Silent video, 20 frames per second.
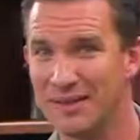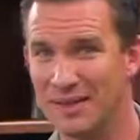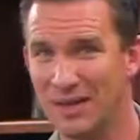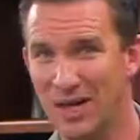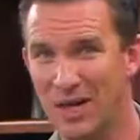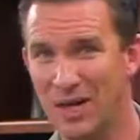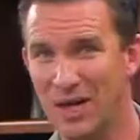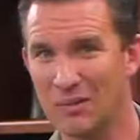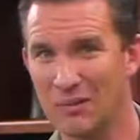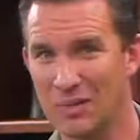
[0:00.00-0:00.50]

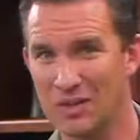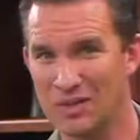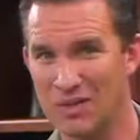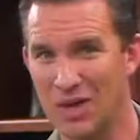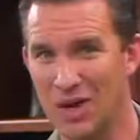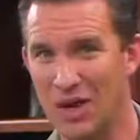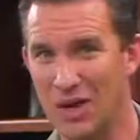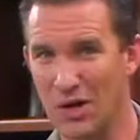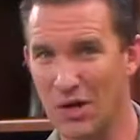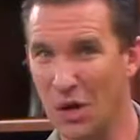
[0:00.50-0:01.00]
God was
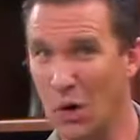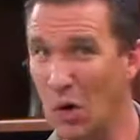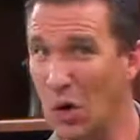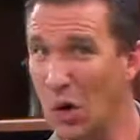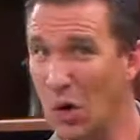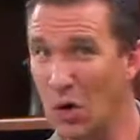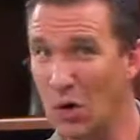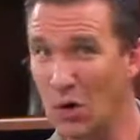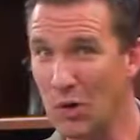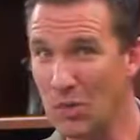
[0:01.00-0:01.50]
not at
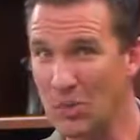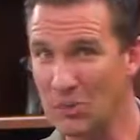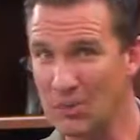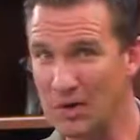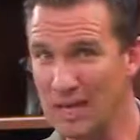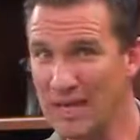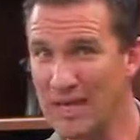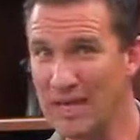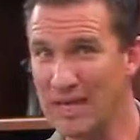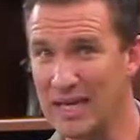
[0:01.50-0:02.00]
all
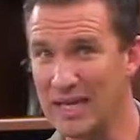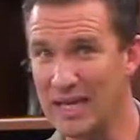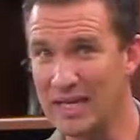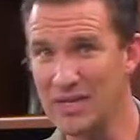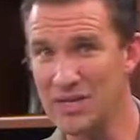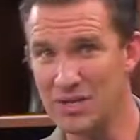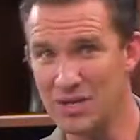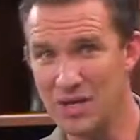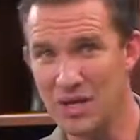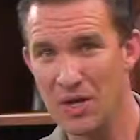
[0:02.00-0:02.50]

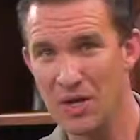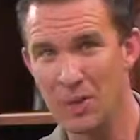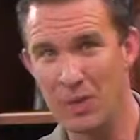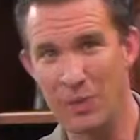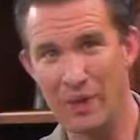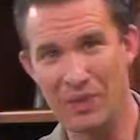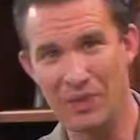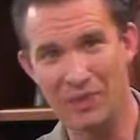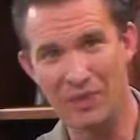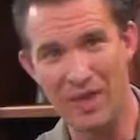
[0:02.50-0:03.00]
pleased
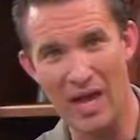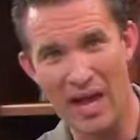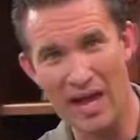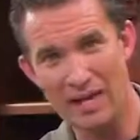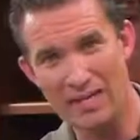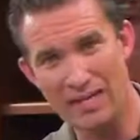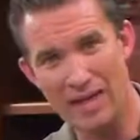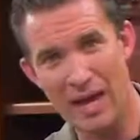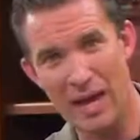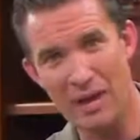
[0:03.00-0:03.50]
with
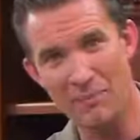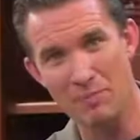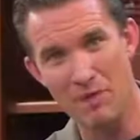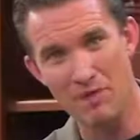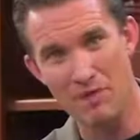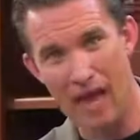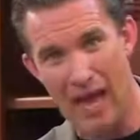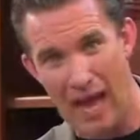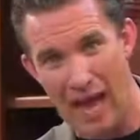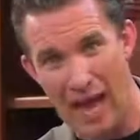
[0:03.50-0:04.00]
that type
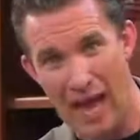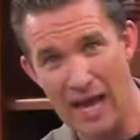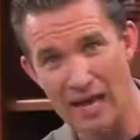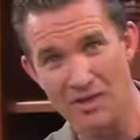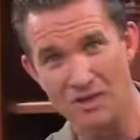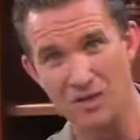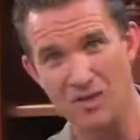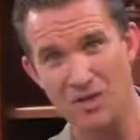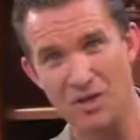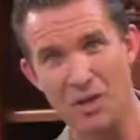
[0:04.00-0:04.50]
of
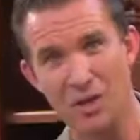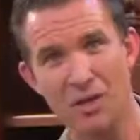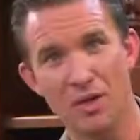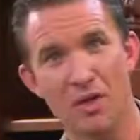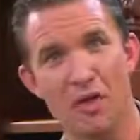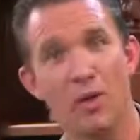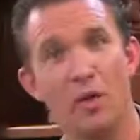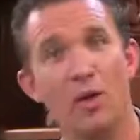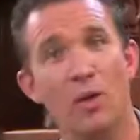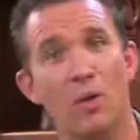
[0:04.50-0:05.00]
action